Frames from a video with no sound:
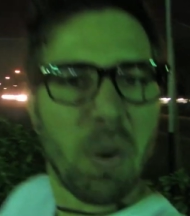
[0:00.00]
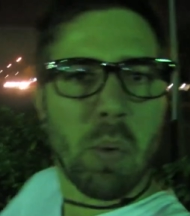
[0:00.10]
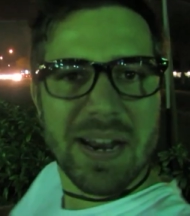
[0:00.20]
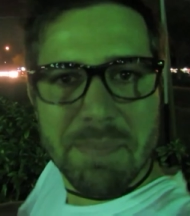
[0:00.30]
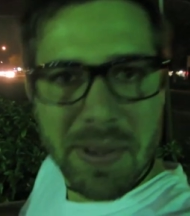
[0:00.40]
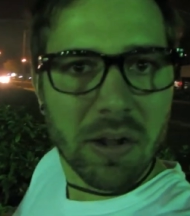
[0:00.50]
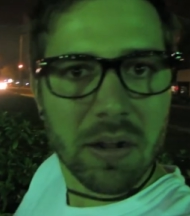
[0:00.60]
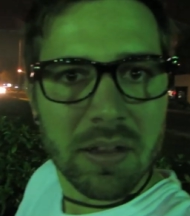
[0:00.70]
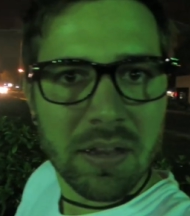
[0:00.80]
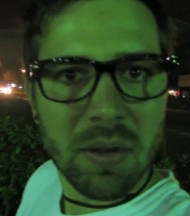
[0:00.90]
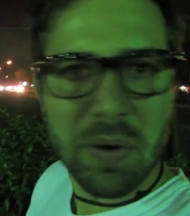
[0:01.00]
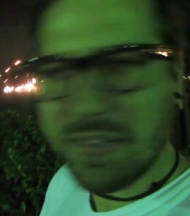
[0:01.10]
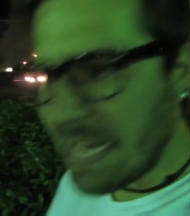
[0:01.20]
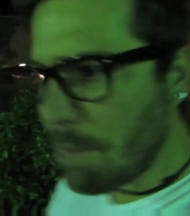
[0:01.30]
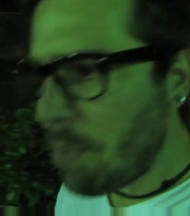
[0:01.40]
the windmill?
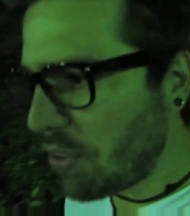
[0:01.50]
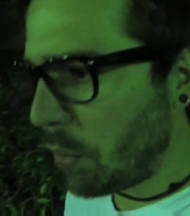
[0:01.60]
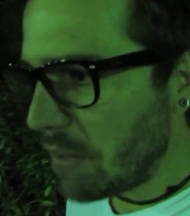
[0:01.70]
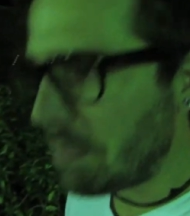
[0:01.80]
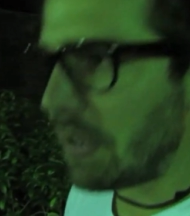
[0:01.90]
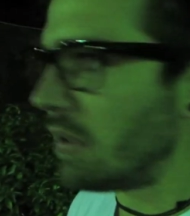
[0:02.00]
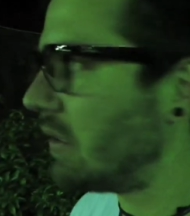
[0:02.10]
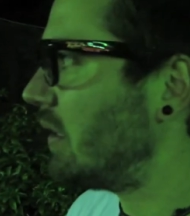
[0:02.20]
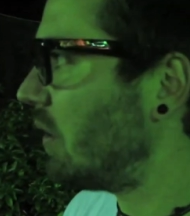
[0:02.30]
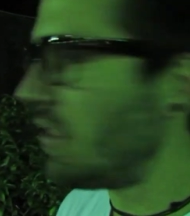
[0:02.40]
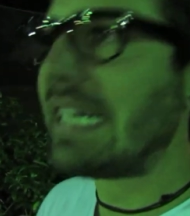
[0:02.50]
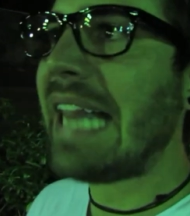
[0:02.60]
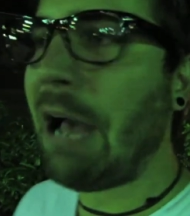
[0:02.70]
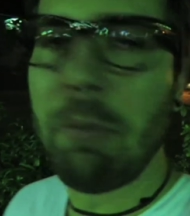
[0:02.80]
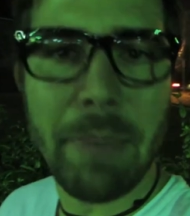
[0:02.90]
Where's the hippo in the windmill? Or the
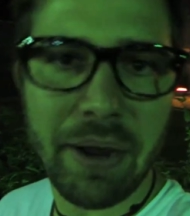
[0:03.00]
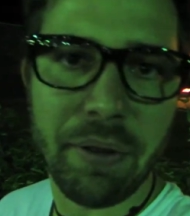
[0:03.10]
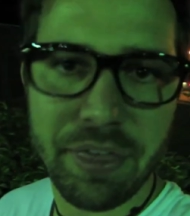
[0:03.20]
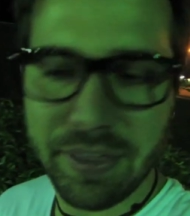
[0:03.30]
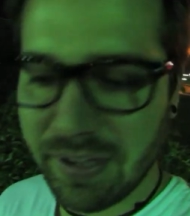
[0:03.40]
clown mount?